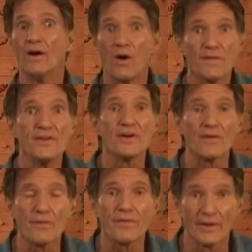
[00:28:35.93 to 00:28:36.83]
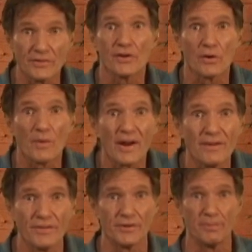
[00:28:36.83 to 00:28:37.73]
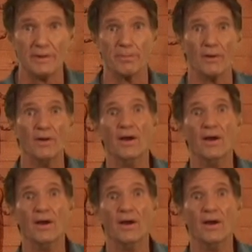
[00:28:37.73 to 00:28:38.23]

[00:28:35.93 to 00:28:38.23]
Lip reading: all these other things that are relevant to people.